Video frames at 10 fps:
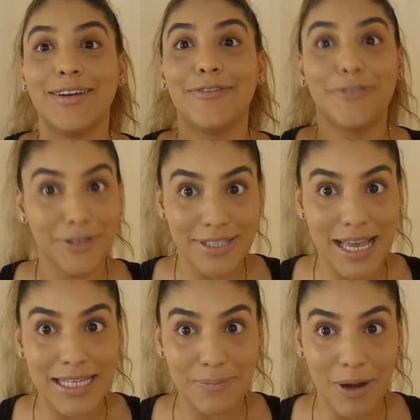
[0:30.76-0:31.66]

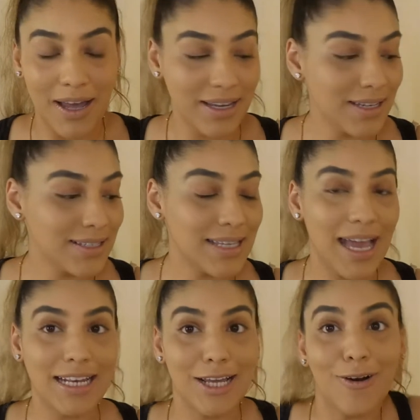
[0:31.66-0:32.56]
full-size products,
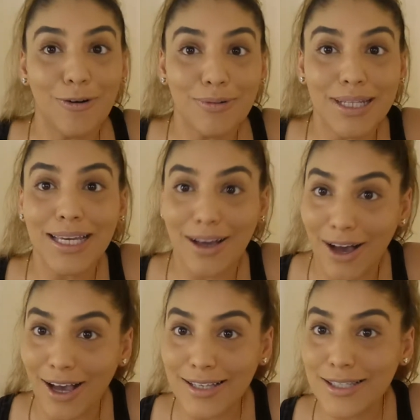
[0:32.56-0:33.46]
and it only
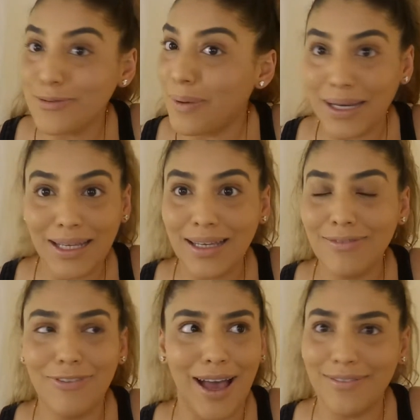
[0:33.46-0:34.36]
costs
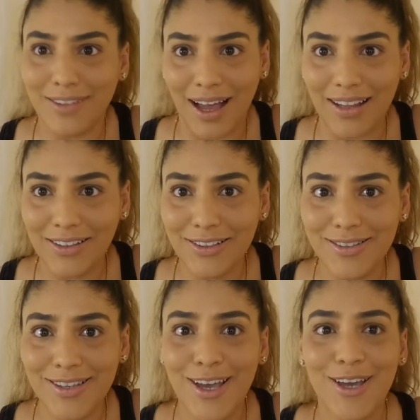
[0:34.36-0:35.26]
$25.